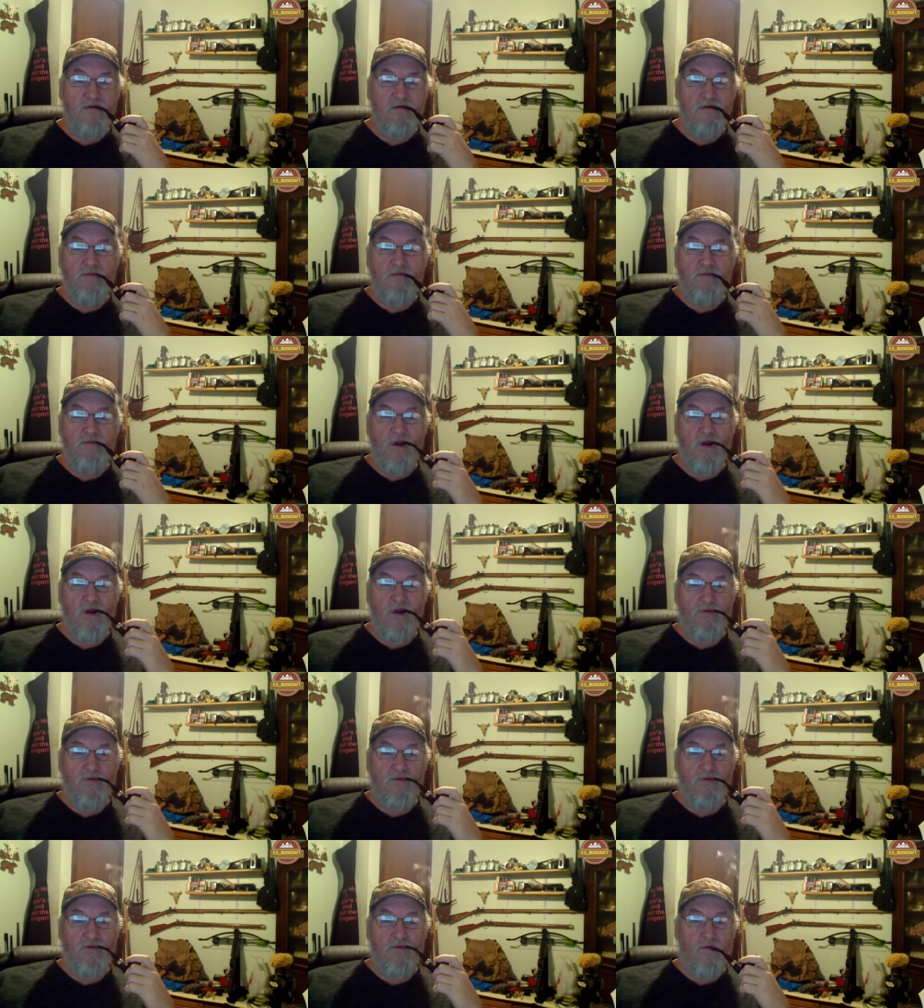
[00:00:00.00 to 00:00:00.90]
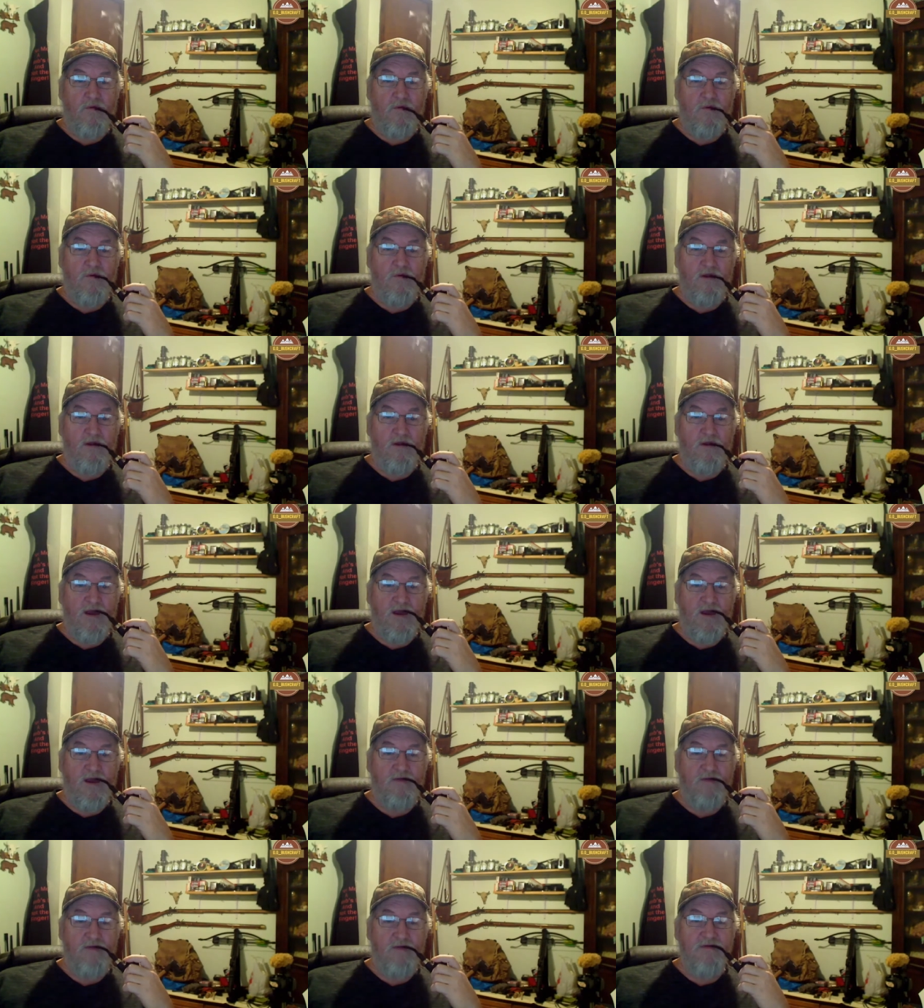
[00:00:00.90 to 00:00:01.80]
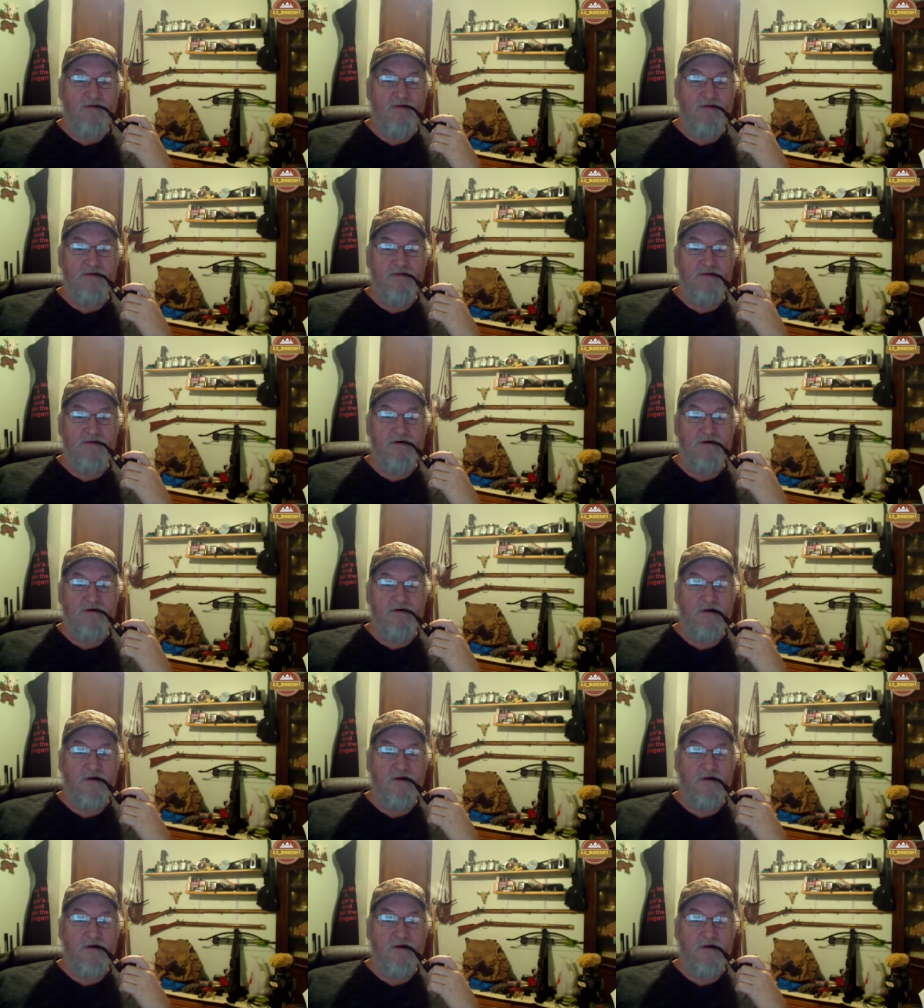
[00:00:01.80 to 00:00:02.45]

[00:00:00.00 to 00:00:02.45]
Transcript: barrels, 41.5 inches long.